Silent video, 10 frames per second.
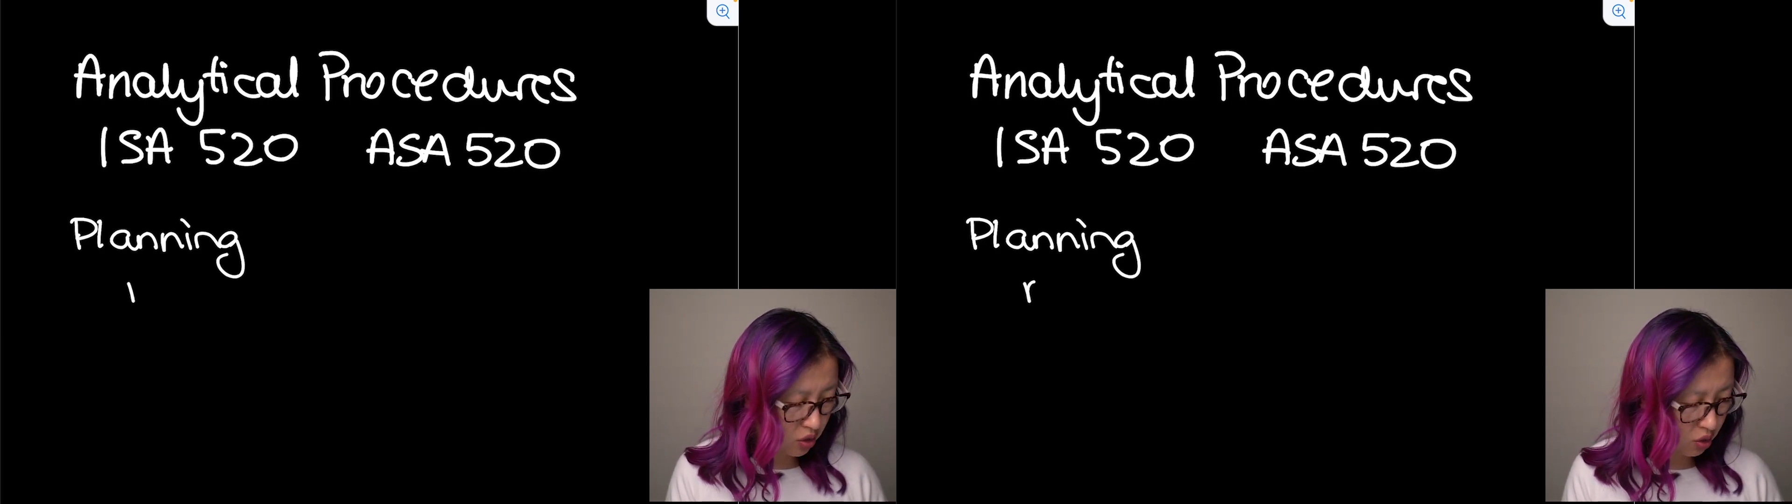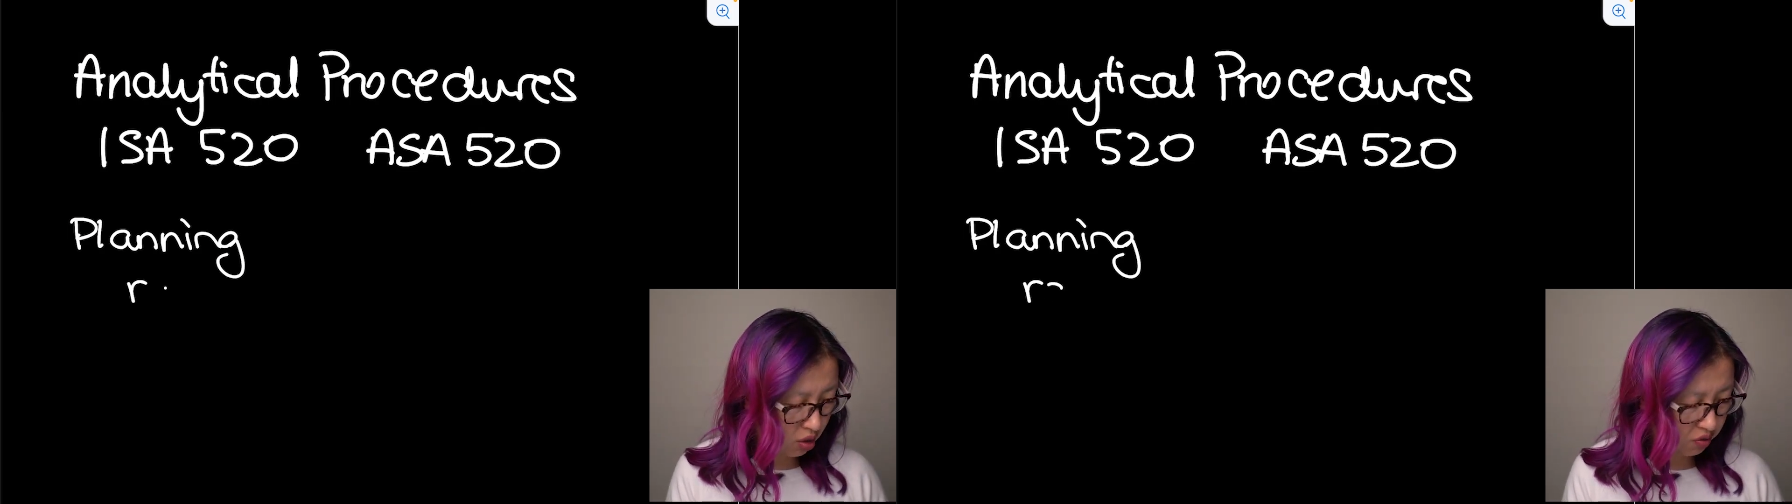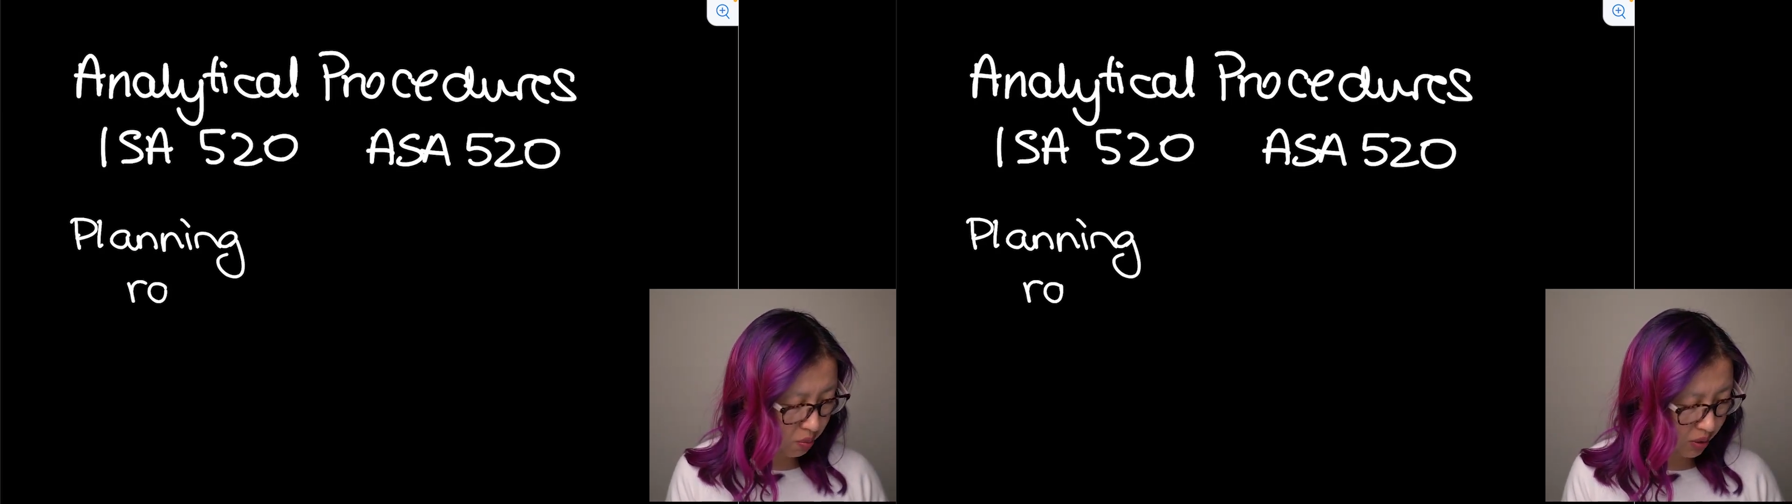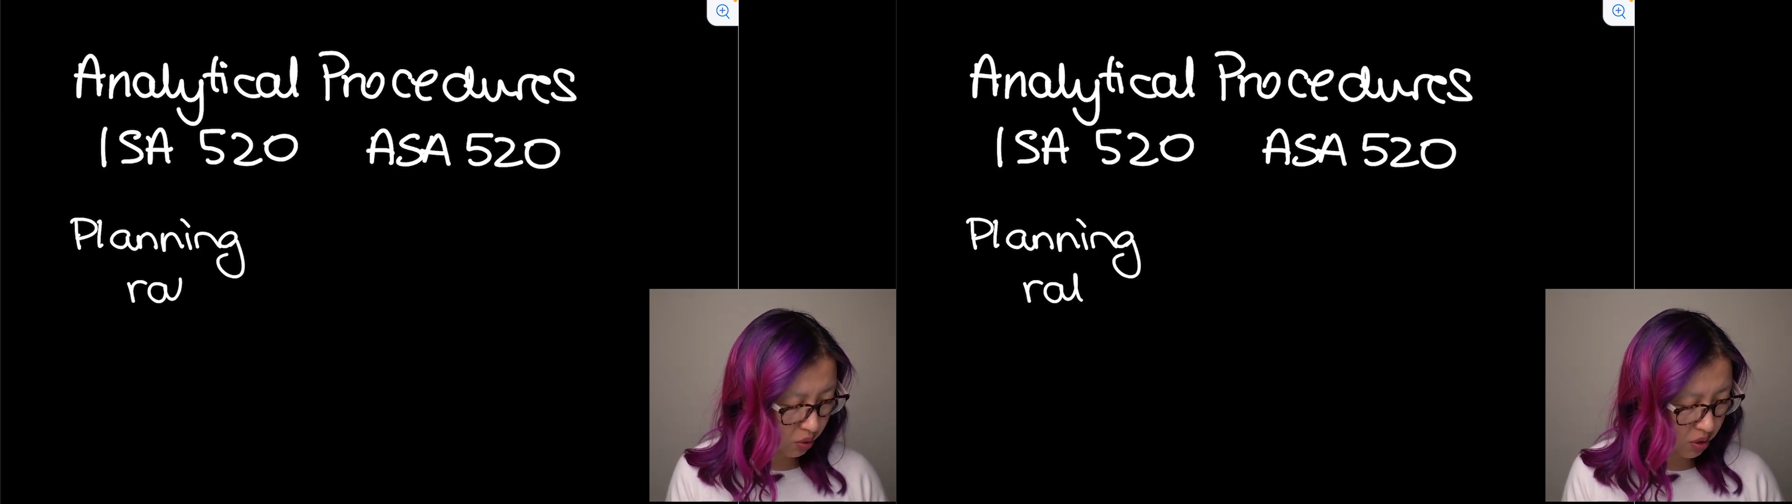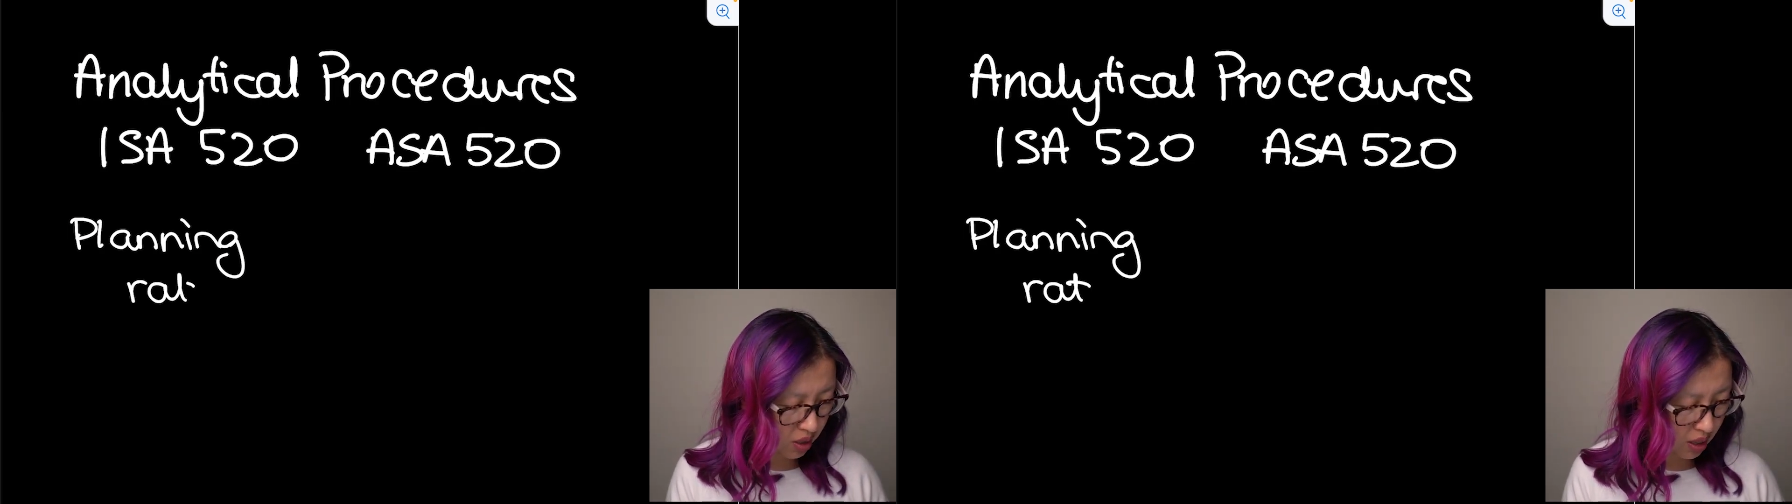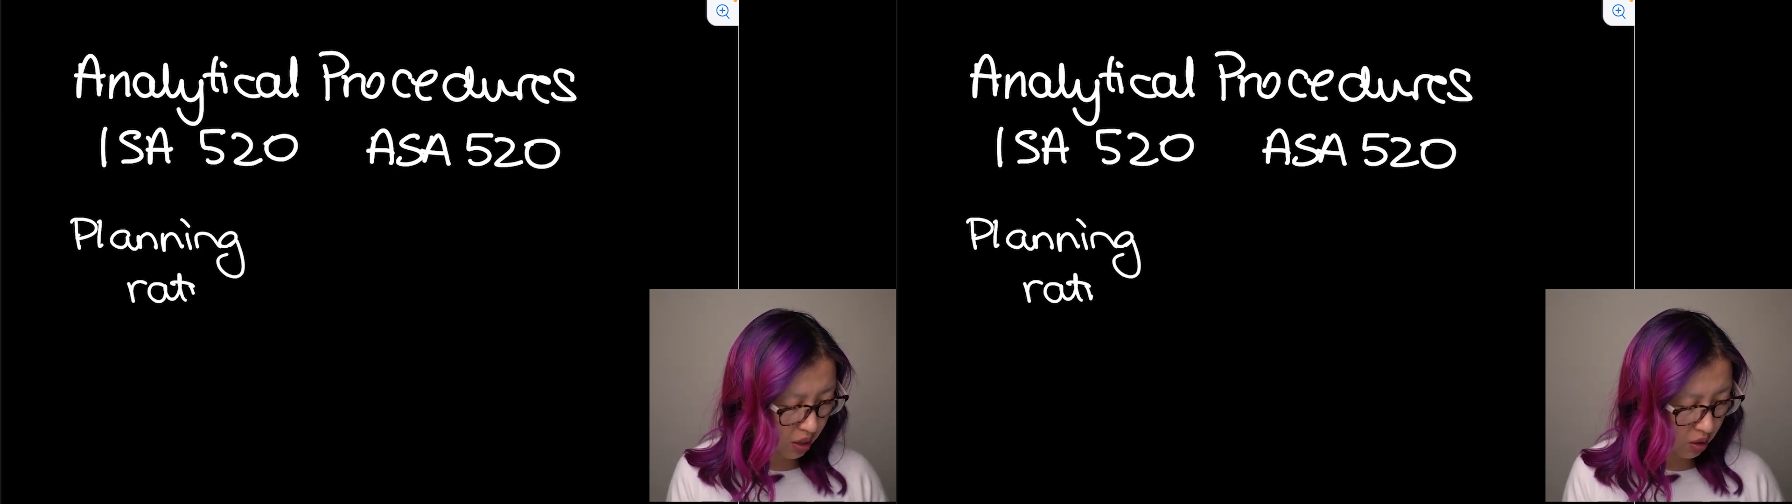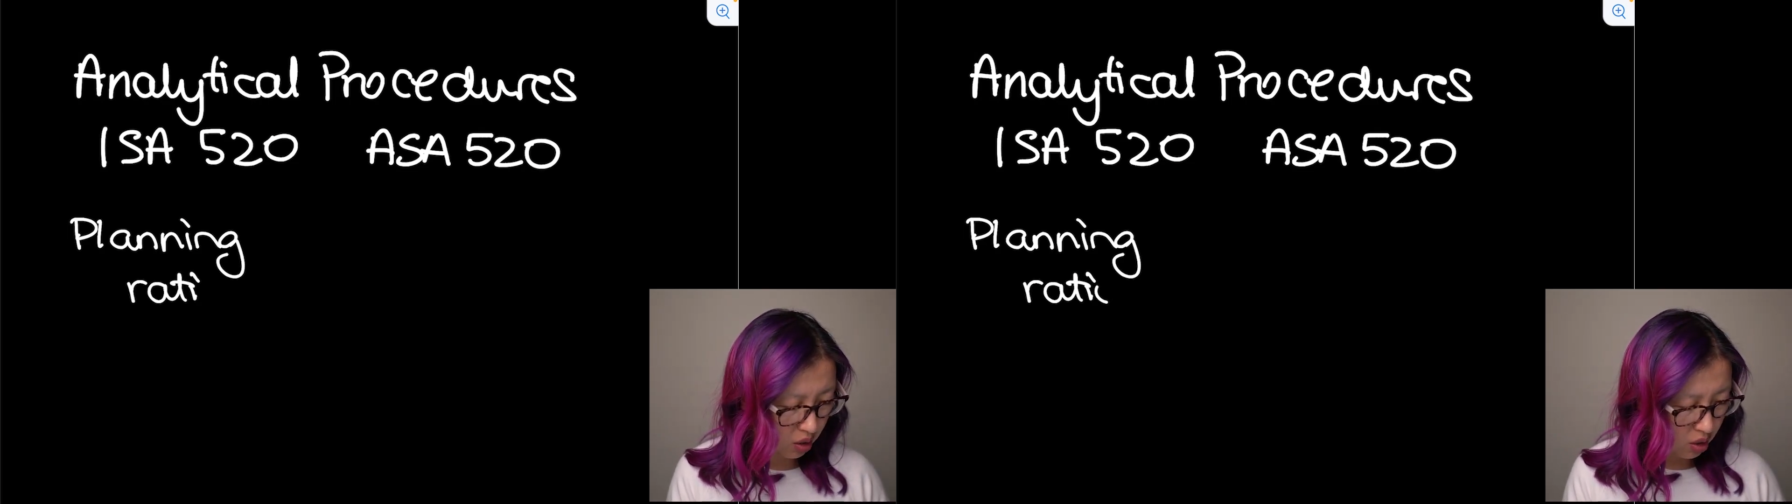So often we're looking at